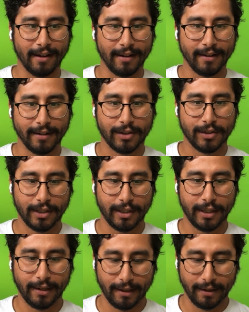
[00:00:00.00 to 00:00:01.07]
and
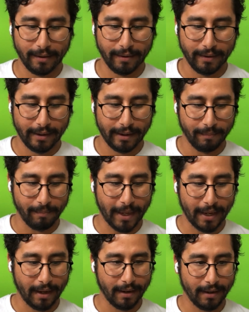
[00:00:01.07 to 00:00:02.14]

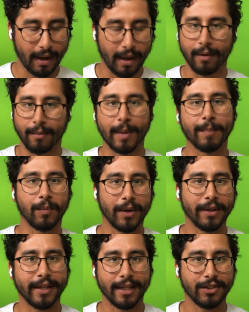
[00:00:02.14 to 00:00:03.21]
she made,
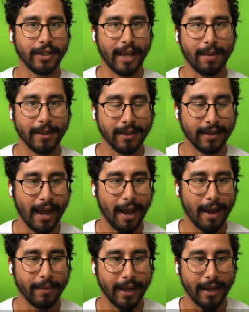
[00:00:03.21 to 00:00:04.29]
I remember one day she came in
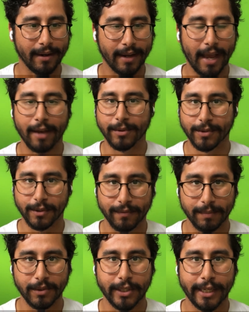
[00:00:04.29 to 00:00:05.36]
the lab and had
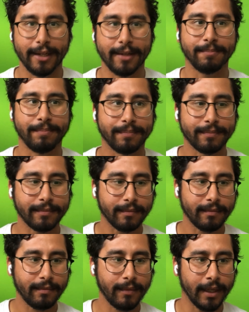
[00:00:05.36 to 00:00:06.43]
reserved the machine.
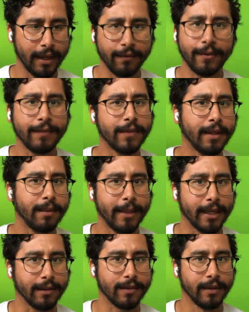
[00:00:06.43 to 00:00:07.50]
In 15
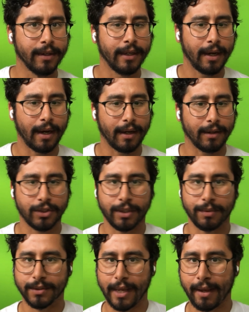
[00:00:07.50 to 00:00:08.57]
minutes, she
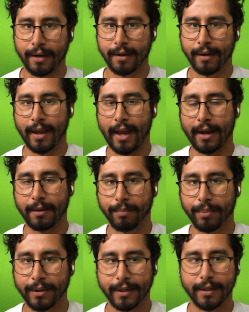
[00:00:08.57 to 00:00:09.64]
was in, had them
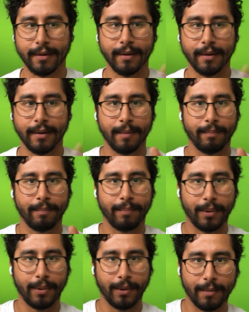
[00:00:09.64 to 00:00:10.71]
printed,
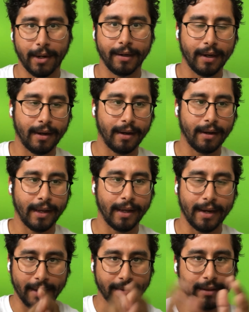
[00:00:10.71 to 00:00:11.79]
put them on,
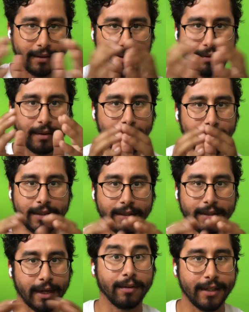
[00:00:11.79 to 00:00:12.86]
and had like the
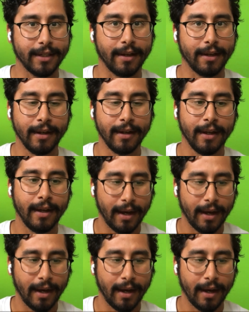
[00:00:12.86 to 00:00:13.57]
mugs entirely done.